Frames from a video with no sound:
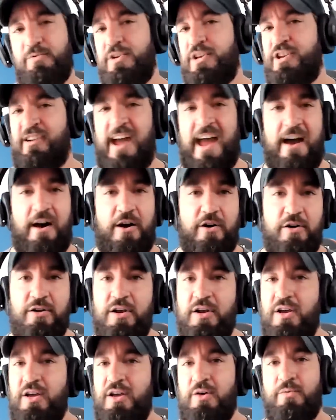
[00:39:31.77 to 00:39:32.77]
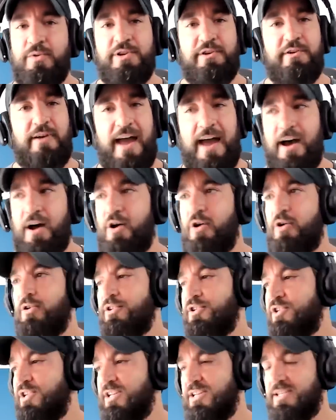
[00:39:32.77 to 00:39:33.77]
when you're out when you're
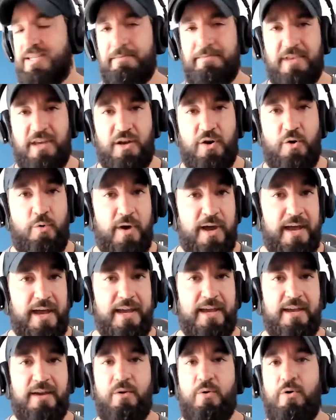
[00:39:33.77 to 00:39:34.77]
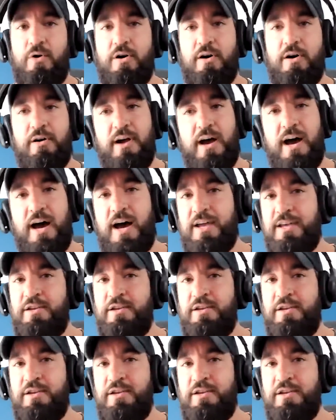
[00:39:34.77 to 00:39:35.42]
out you need something quick or uh,